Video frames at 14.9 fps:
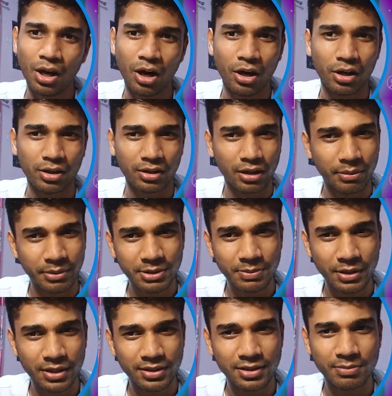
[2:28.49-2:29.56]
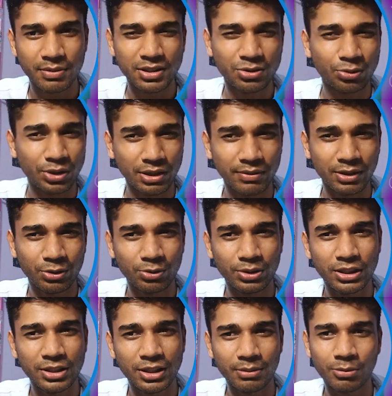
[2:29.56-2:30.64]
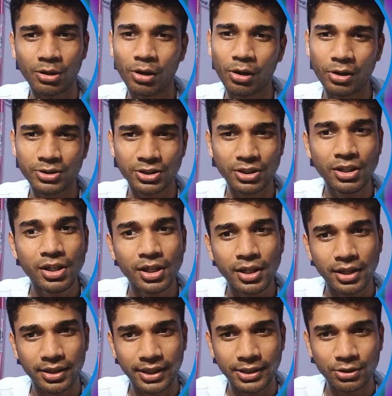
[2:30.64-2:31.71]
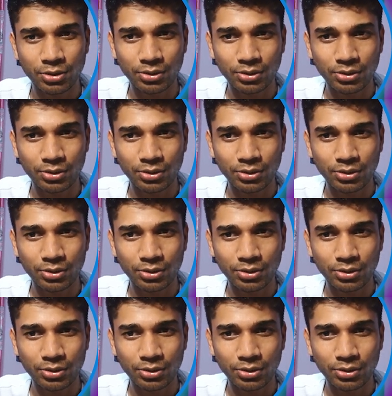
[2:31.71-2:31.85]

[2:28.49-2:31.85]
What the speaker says: or commits because it's much suitable to the terminology, right?